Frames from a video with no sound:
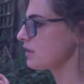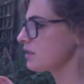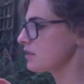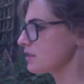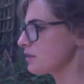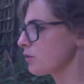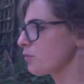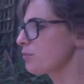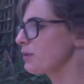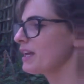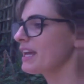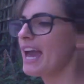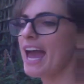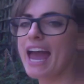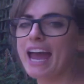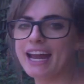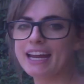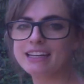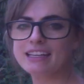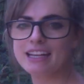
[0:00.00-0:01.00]
so a big
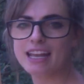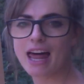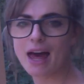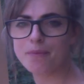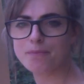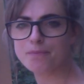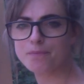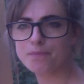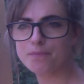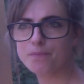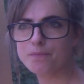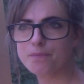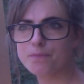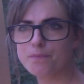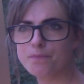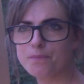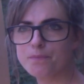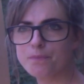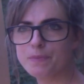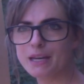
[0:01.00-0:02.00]
headlamp,
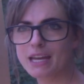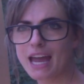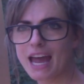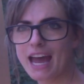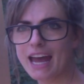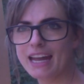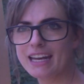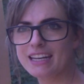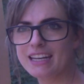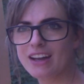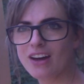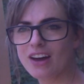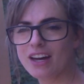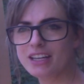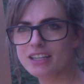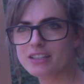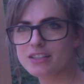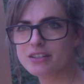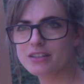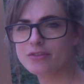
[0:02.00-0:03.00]
big
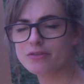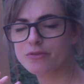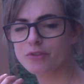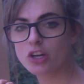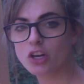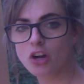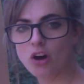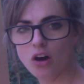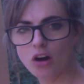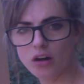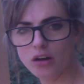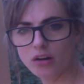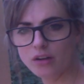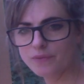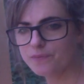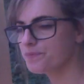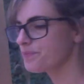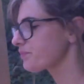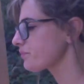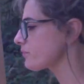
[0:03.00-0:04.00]
headlight for the car,
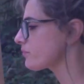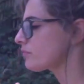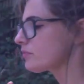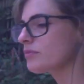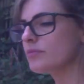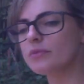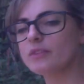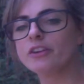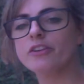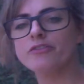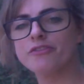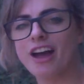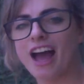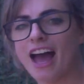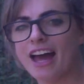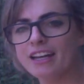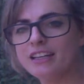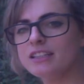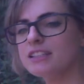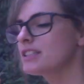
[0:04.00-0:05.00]

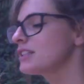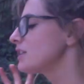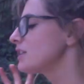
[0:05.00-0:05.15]
van,